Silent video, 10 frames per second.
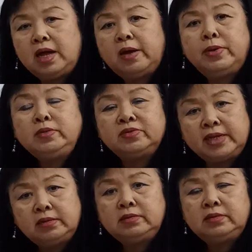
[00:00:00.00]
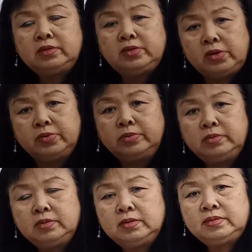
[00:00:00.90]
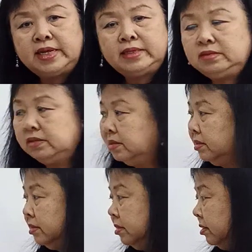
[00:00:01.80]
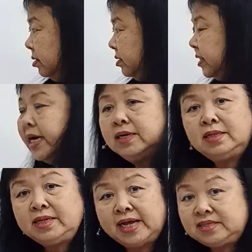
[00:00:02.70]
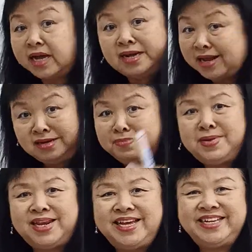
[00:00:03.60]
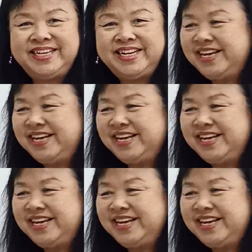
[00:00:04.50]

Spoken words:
I want to tell you that jungle has another meaning.